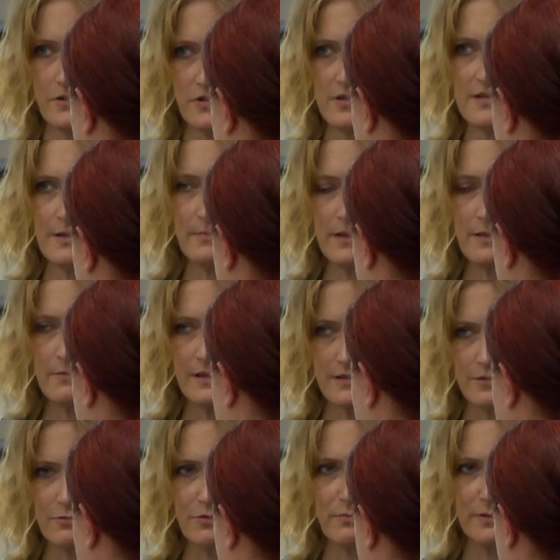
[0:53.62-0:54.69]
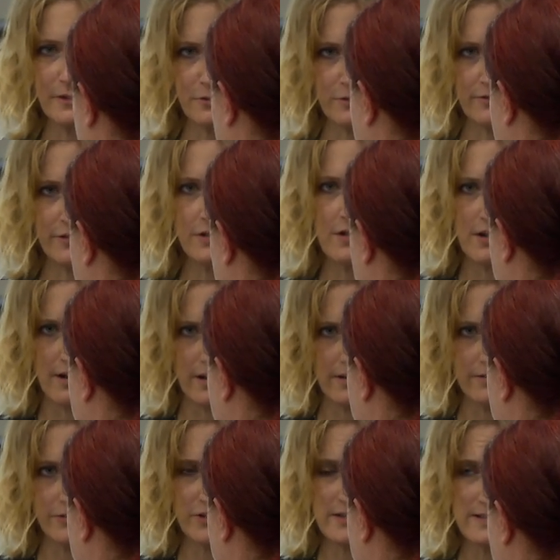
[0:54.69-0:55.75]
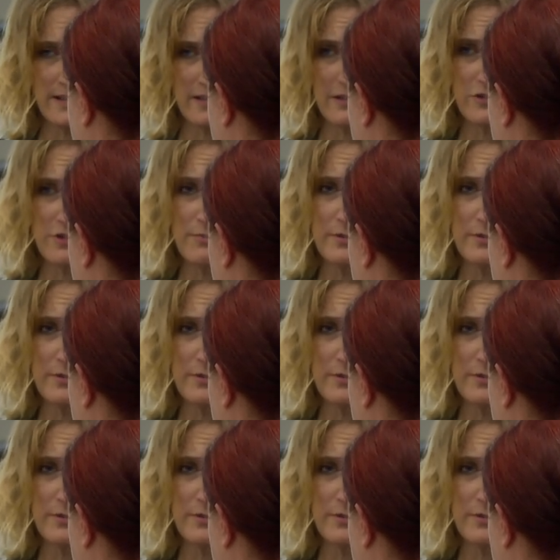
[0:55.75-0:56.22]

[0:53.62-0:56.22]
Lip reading: when they came for the residencies. We